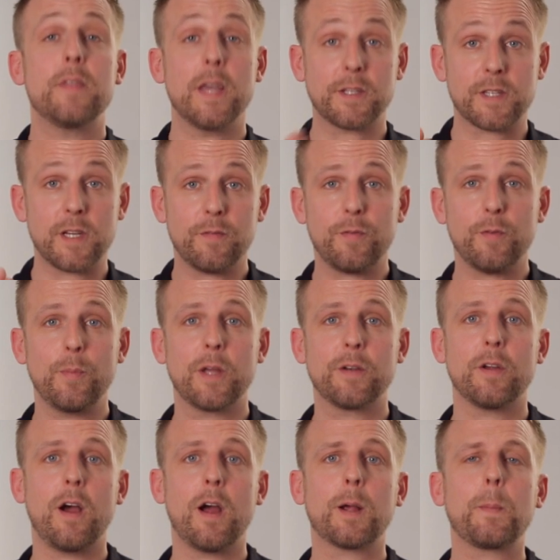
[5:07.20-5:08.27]
That's it for my
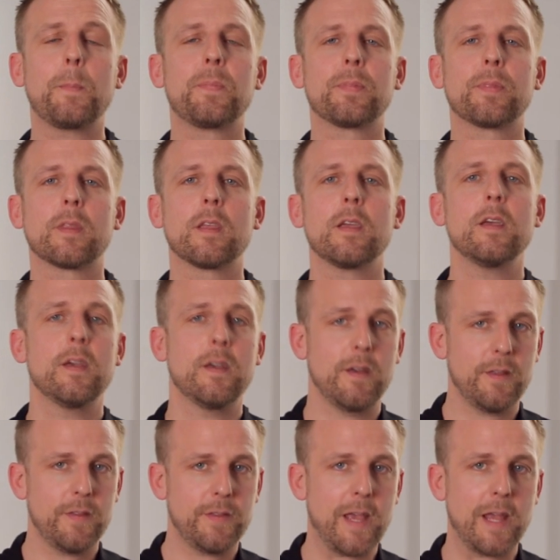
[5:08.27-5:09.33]
talk.
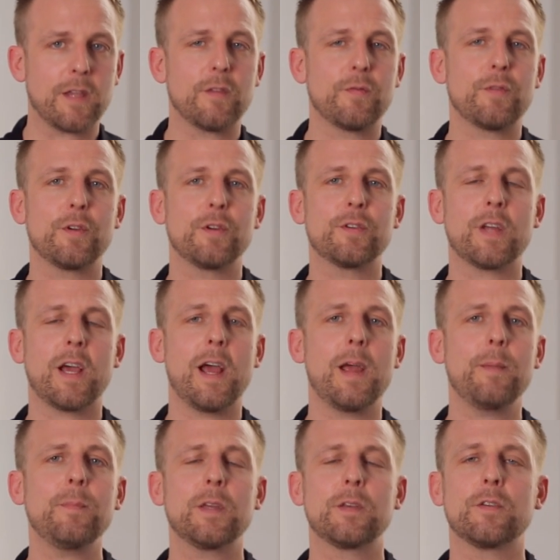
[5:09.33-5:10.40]
Thank you for your
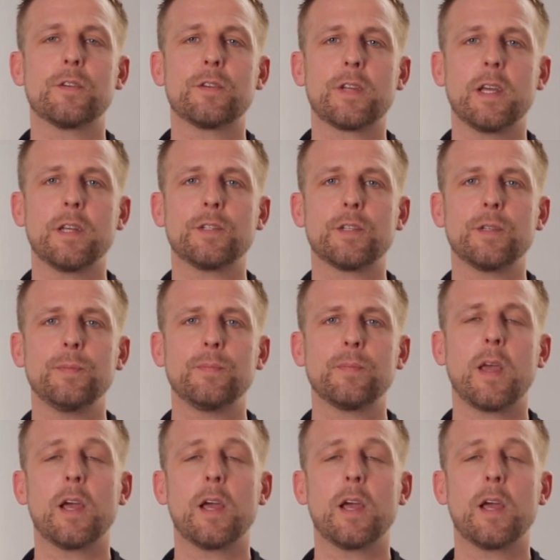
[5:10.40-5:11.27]
time and your attention.